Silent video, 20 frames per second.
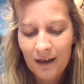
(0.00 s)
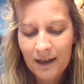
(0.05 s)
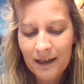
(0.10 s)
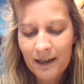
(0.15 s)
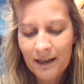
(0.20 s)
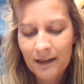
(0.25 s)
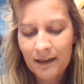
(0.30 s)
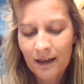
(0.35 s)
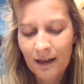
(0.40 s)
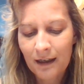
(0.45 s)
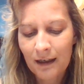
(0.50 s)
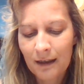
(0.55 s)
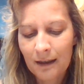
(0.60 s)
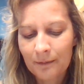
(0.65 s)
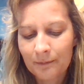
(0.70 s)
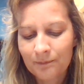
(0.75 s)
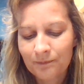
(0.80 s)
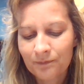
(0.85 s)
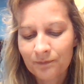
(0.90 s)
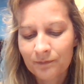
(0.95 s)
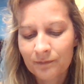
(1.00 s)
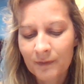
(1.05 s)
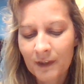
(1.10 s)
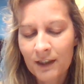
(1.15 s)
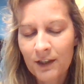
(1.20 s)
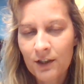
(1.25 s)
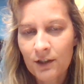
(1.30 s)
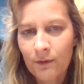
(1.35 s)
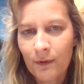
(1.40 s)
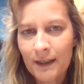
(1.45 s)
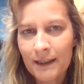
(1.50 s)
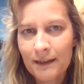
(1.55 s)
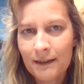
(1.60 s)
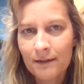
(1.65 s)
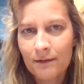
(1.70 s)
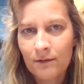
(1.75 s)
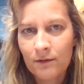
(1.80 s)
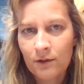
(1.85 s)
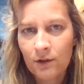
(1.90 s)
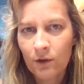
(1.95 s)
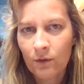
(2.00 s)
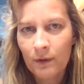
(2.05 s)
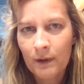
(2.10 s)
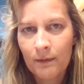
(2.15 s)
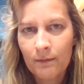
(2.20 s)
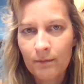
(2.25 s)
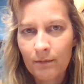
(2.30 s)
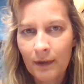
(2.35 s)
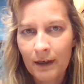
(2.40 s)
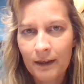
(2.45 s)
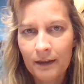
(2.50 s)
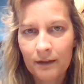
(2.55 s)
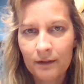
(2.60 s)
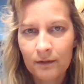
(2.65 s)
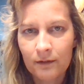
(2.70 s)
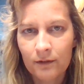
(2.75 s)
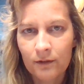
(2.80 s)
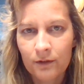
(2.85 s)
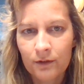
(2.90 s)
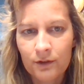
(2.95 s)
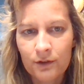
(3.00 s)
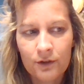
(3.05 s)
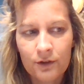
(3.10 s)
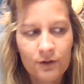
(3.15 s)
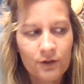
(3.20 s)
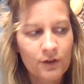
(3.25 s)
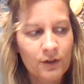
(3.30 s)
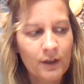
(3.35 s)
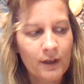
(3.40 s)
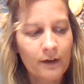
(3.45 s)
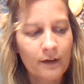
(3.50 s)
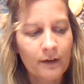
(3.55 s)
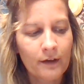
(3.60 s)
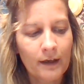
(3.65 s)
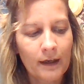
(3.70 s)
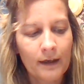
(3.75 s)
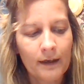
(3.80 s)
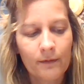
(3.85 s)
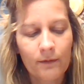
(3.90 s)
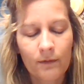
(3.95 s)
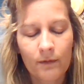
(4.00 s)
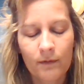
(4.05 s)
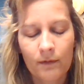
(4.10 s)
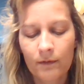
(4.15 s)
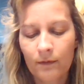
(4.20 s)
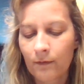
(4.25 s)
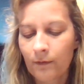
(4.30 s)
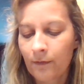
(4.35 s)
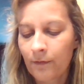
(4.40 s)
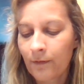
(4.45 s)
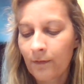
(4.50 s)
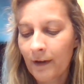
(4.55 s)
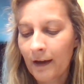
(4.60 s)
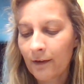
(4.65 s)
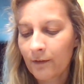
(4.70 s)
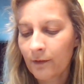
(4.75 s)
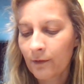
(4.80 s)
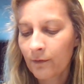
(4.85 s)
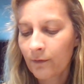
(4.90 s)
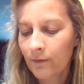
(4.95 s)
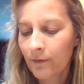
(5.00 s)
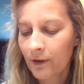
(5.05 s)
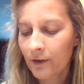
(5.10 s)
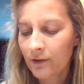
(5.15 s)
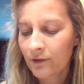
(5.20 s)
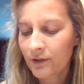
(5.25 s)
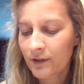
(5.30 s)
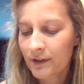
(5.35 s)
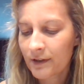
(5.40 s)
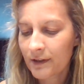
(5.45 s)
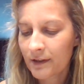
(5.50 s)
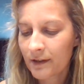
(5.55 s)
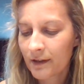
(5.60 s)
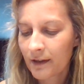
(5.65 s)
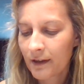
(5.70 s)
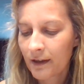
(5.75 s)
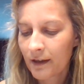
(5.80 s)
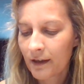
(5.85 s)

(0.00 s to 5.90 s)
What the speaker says: And so I, in my little search there, I found a verse